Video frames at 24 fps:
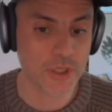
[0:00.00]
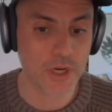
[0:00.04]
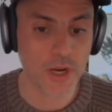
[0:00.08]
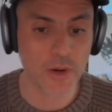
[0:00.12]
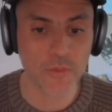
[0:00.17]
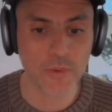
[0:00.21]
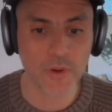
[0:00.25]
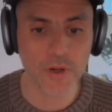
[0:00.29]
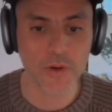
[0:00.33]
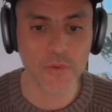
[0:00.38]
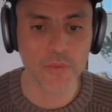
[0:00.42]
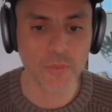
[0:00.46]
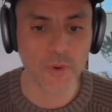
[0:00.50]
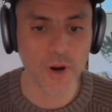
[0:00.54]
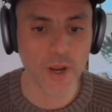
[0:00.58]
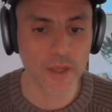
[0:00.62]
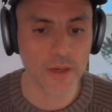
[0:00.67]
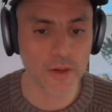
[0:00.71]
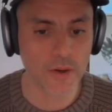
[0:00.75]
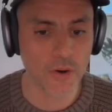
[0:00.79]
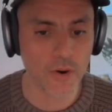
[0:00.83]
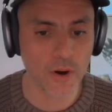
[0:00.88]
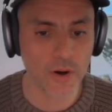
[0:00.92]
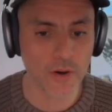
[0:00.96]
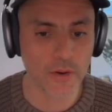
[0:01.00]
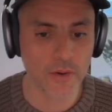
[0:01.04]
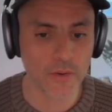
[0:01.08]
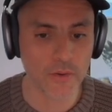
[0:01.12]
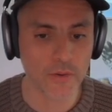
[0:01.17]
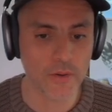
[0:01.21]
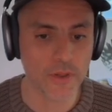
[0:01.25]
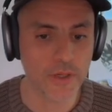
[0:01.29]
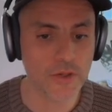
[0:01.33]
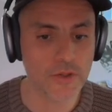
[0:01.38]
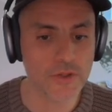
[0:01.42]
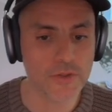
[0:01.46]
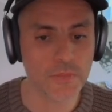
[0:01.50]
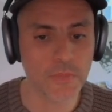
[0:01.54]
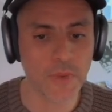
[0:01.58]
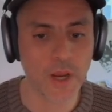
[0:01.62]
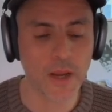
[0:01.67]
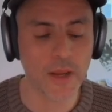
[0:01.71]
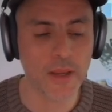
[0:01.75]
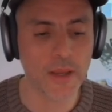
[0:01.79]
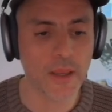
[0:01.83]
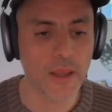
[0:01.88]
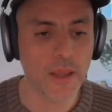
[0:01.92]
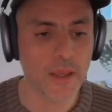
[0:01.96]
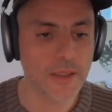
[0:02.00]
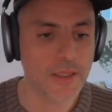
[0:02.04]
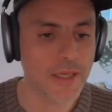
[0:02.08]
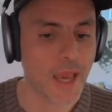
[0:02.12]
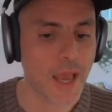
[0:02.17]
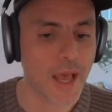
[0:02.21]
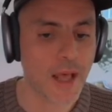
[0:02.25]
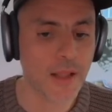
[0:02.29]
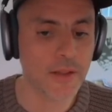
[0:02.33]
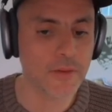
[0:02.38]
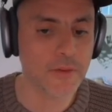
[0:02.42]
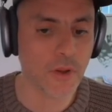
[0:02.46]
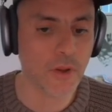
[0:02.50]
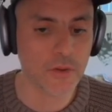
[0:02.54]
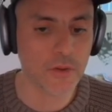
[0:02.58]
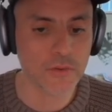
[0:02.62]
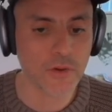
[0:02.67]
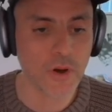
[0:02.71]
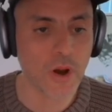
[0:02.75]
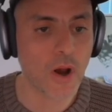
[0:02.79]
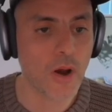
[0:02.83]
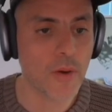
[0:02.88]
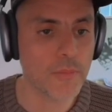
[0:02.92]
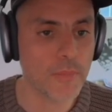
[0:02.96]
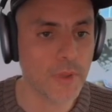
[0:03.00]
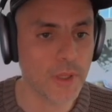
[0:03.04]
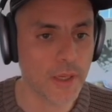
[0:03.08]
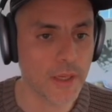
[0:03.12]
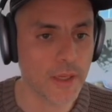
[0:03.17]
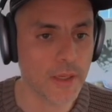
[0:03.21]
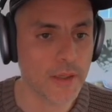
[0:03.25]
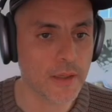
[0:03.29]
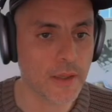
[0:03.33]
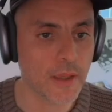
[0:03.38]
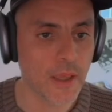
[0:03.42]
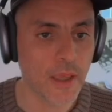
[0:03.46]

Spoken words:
I want to write an article. Here's my cal.com link.